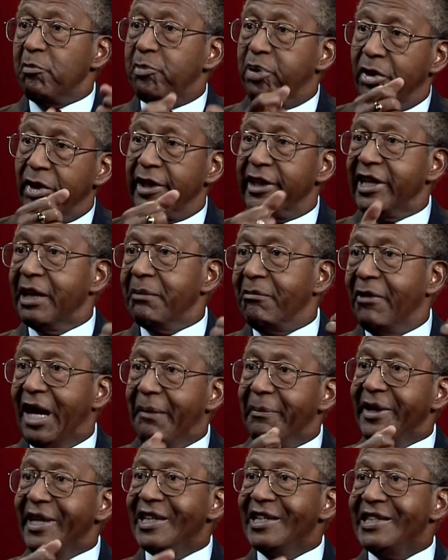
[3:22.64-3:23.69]
pulling at
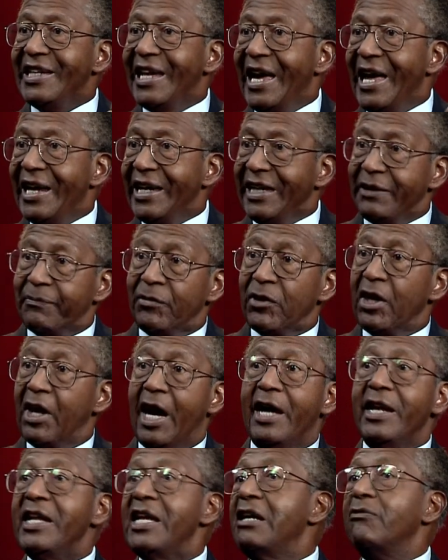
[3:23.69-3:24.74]
mommy and daddy
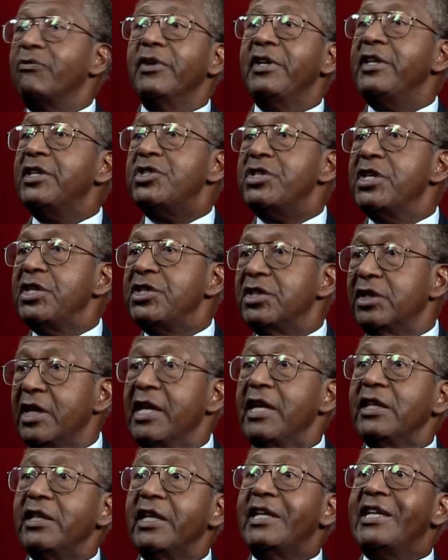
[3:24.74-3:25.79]
on every decision.
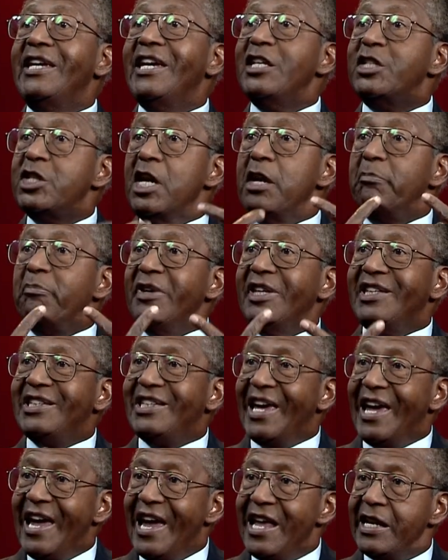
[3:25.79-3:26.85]
The kids
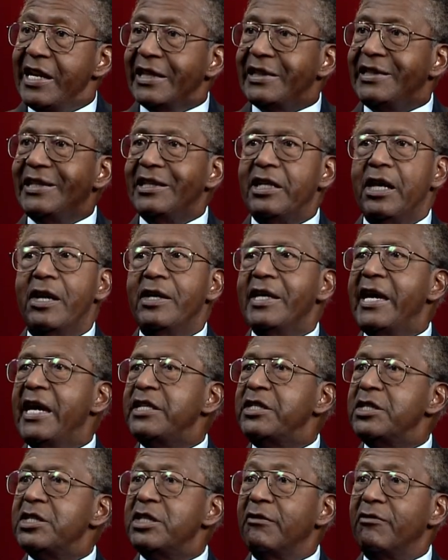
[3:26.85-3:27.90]
began at the young
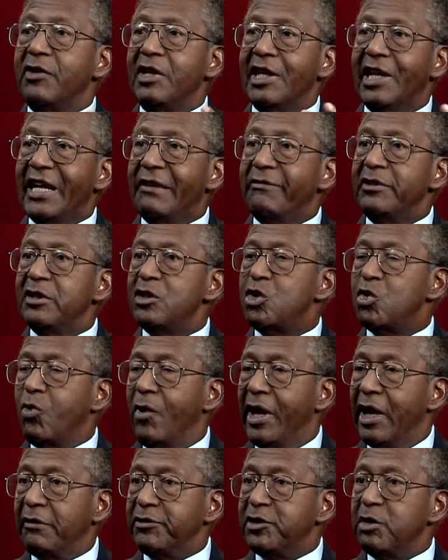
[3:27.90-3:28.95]
ages of 11,
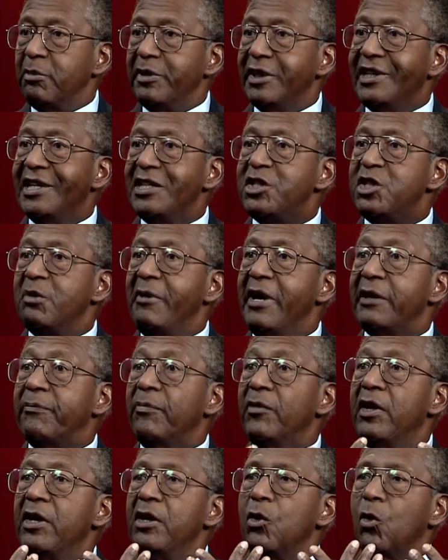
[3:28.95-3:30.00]
12 to begin to make
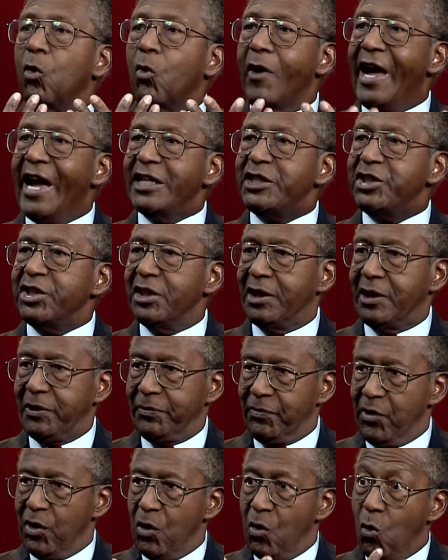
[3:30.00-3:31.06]

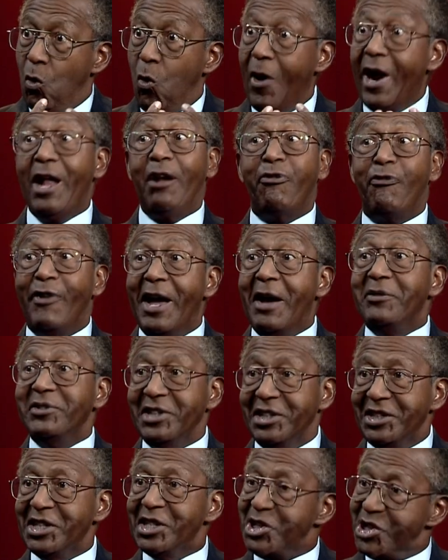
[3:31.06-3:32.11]
rational,
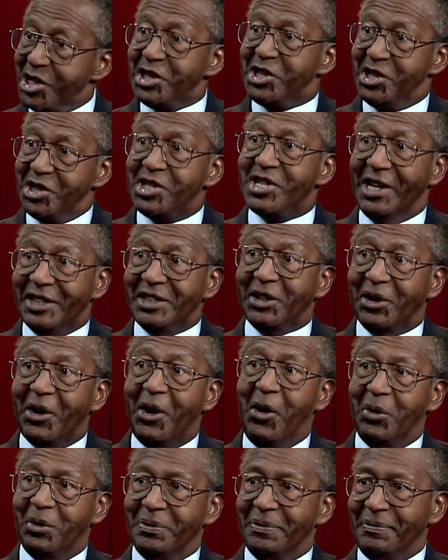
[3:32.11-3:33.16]
well-founded decisions on their
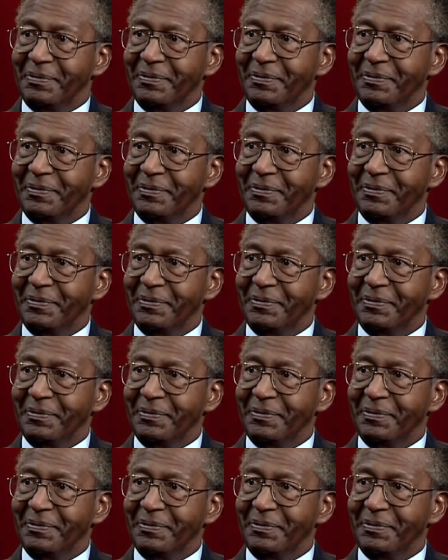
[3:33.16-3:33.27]
own.